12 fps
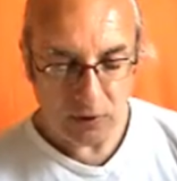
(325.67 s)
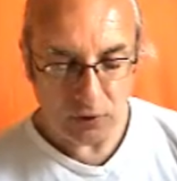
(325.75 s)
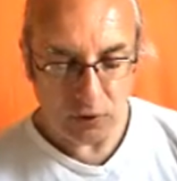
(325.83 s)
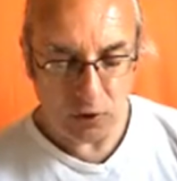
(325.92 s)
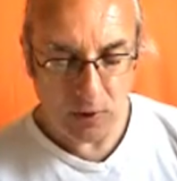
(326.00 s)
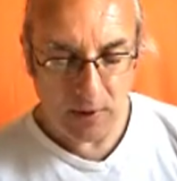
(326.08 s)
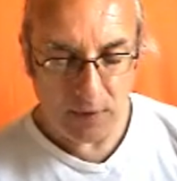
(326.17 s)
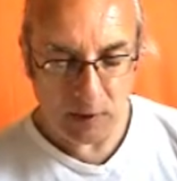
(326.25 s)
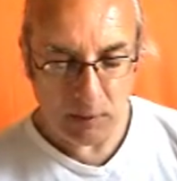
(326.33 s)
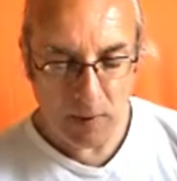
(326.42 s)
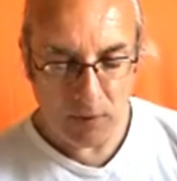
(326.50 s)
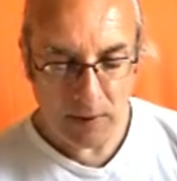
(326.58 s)
"Do you know anything
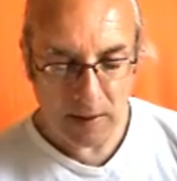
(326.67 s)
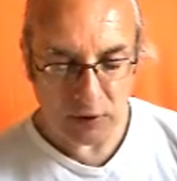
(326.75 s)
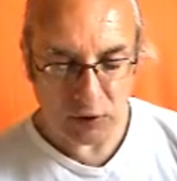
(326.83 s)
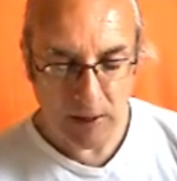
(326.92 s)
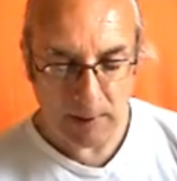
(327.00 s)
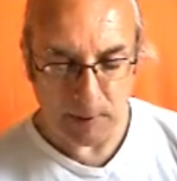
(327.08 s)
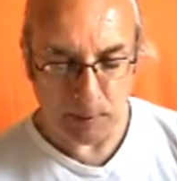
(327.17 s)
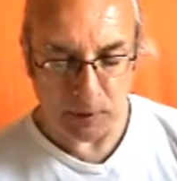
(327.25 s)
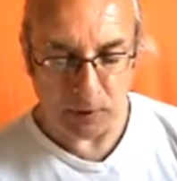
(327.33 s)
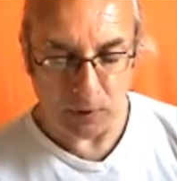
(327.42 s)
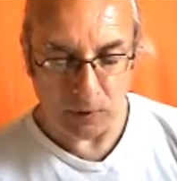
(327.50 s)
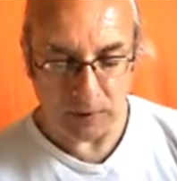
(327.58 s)
about that
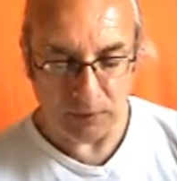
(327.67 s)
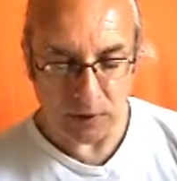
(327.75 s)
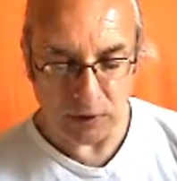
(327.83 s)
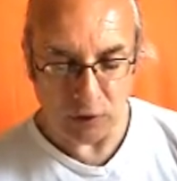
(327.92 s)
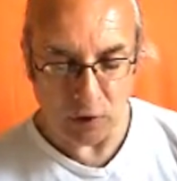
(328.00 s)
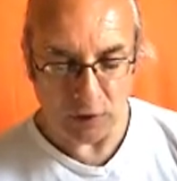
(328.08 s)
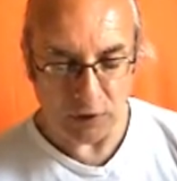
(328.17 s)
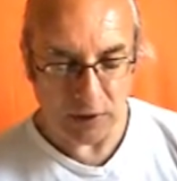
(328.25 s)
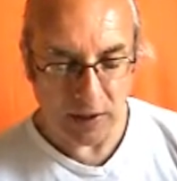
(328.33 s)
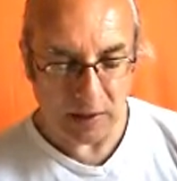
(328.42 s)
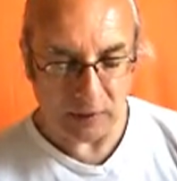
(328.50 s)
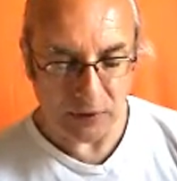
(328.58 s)
tribesman who lived in yonder
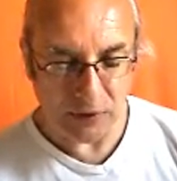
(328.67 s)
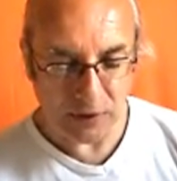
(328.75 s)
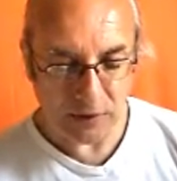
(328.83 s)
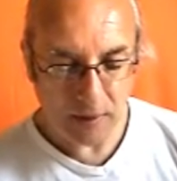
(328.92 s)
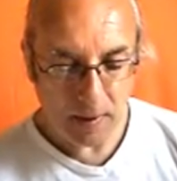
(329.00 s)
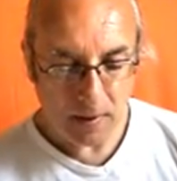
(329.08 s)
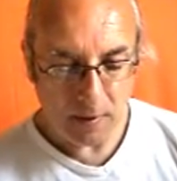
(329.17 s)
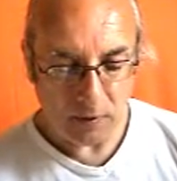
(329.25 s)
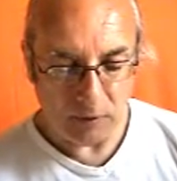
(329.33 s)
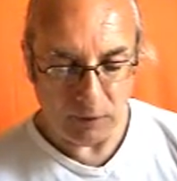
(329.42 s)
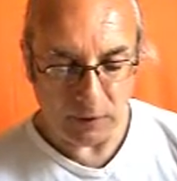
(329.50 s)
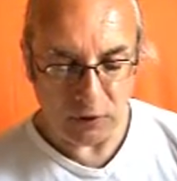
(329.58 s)
house?"
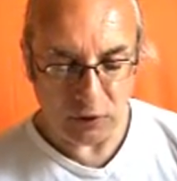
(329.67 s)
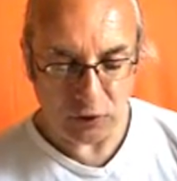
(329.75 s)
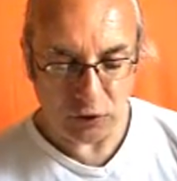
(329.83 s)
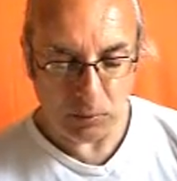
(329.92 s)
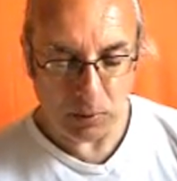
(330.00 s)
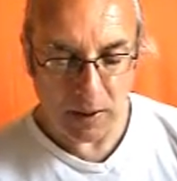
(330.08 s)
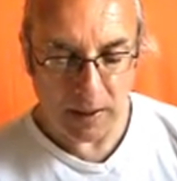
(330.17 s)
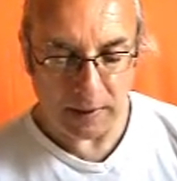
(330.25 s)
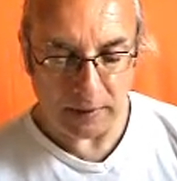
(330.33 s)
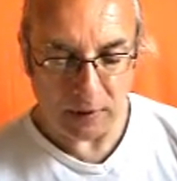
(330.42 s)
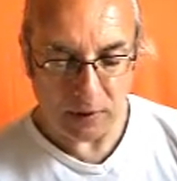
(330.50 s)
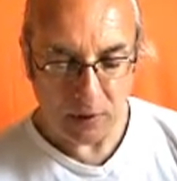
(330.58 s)
The villagers
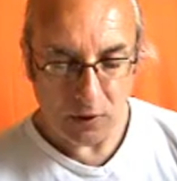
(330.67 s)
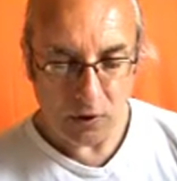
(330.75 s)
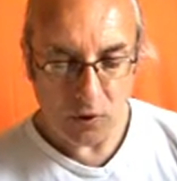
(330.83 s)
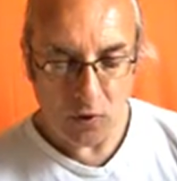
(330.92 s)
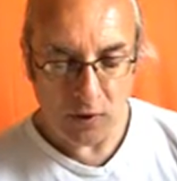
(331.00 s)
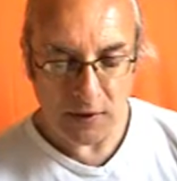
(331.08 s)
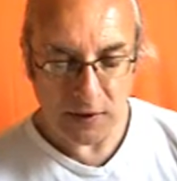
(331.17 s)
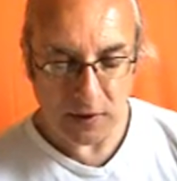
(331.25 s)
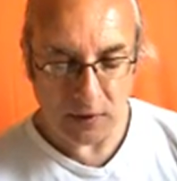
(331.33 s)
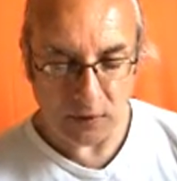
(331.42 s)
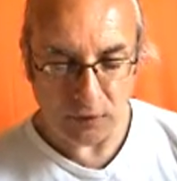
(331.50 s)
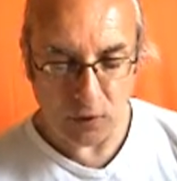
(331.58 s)
replied, "Holy
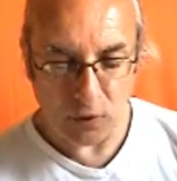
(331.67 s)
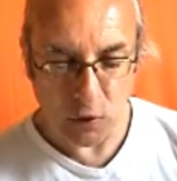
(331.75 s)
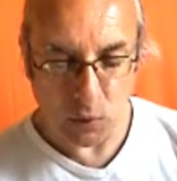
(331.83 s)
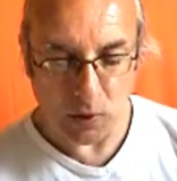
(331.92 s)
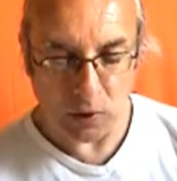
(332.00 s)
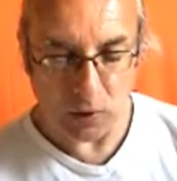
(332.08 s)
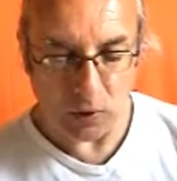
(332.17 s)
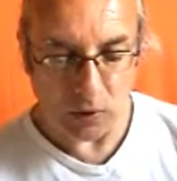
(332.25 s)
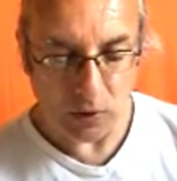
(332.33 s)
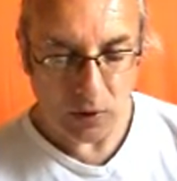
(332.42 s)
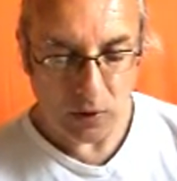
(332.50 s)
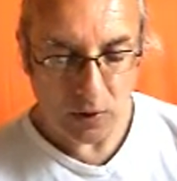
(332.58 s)
sir, of course we know.
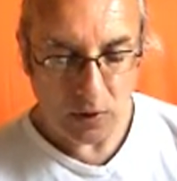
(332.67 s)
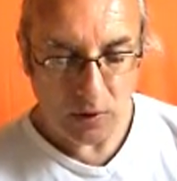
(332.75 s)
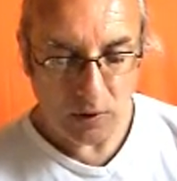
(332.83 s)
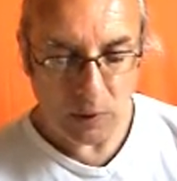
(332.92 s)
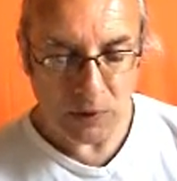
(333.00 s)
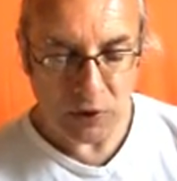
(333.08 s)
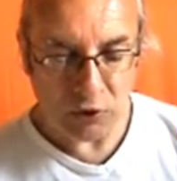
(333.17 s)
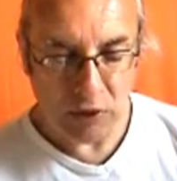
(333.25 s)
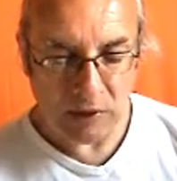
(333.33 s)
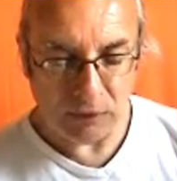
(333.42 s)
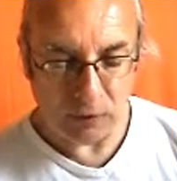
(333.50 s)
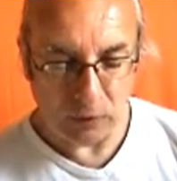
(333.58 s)
There was a
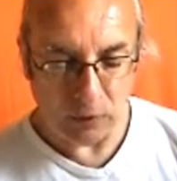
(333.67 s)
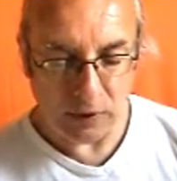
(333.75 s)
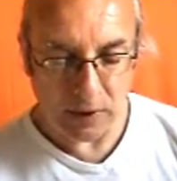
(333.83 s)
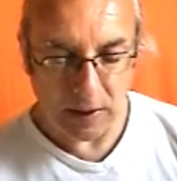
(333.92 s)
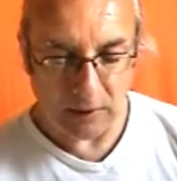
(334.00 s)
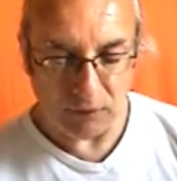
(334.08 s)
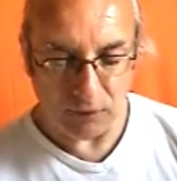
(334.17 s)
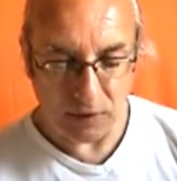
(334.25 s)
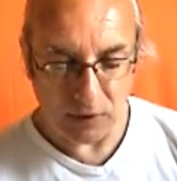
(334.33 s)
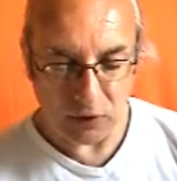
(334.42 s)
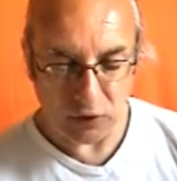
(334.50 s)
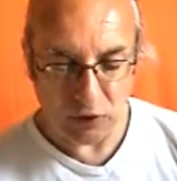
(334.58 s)
dreadful looking and
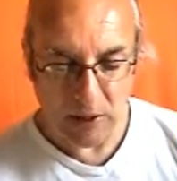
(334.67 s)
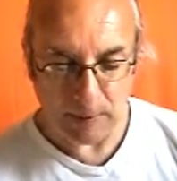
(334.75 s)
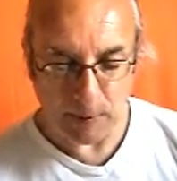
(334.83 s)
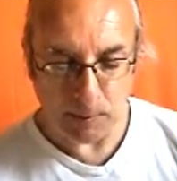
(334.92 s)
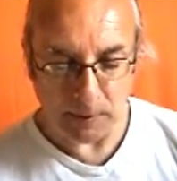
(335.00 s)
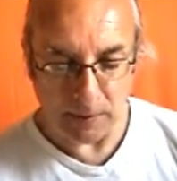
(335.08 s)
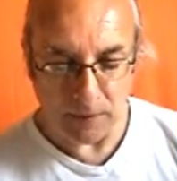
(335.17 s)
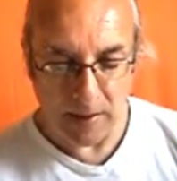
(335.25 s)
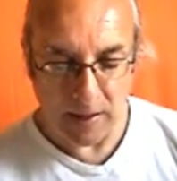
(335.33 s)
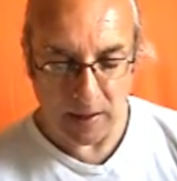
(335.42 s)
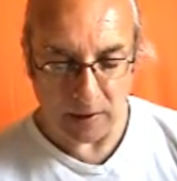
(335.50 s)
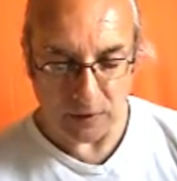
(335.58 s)
fierce tribesman in
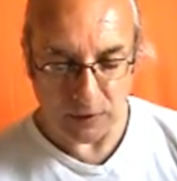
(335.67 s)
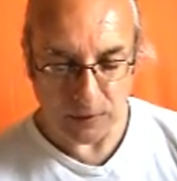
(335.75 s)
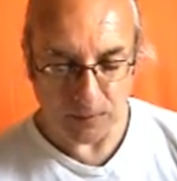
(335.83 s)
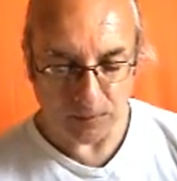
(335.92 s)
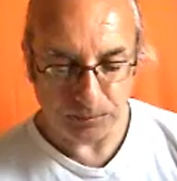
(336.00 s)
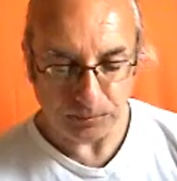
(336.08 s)
that house